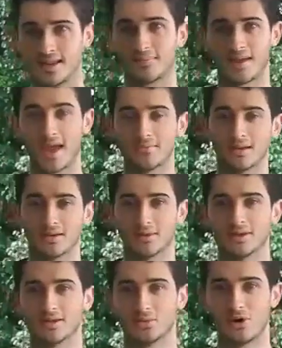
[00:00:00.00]
kept gambling,
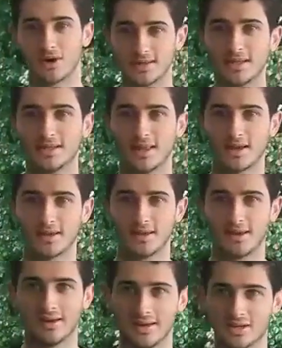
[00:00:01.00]
because what it did, that
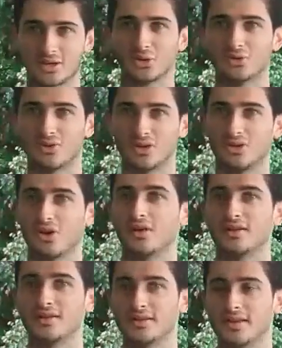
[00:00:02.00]
initial
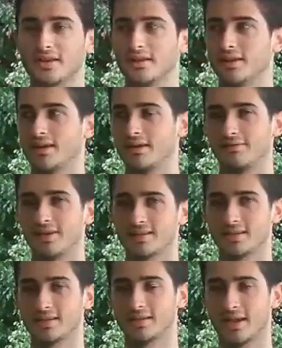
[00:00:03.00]
$2 that he
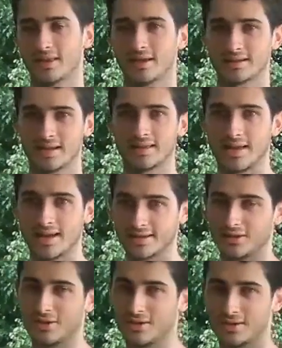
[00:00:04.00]
invested to get that
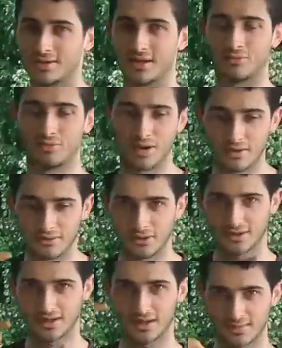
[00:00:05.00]
$10,000, it
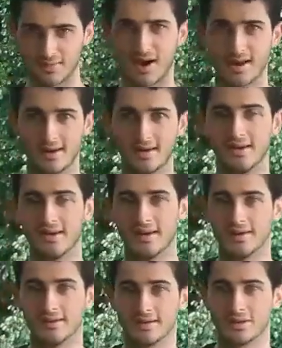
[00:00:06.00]
reinforced in his mind
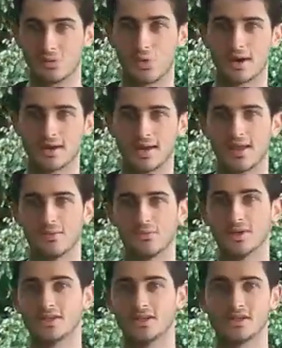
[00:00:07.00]
that the way to get
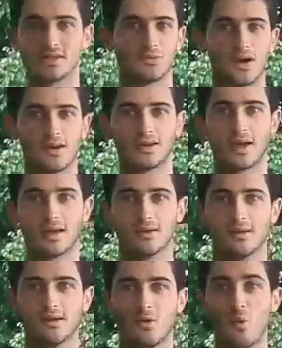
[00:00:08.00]
riches, the way to get
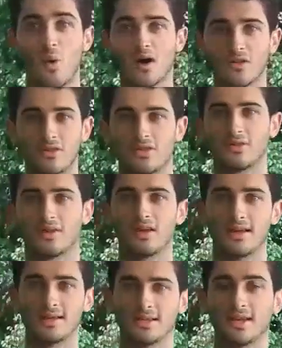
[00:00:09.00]
wealth,
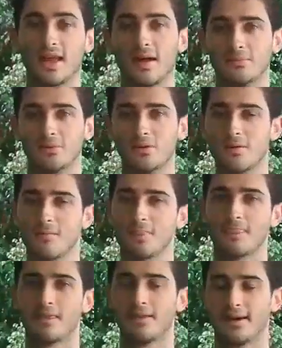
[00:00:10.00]
is to gamble
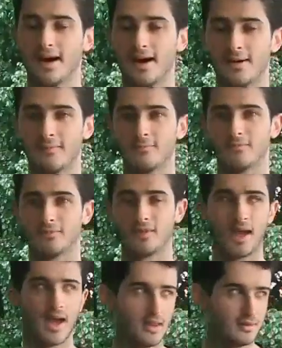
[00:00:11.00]

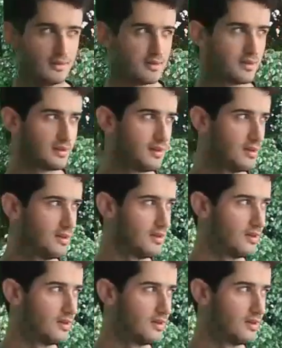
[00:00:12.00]
and